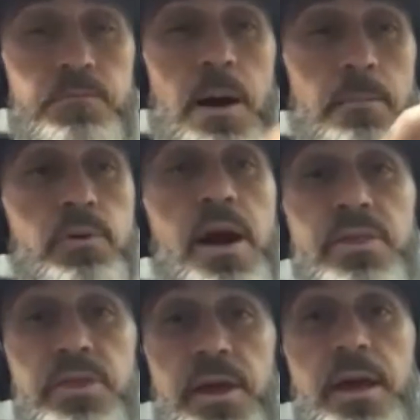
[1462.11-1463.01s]
a
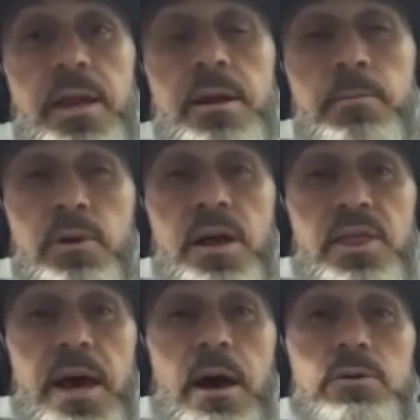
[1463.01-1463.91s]
breath in and a breath
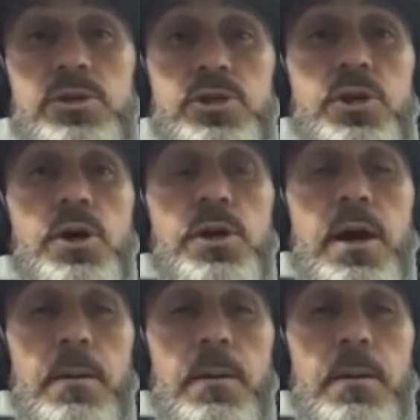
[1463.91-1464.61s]
out should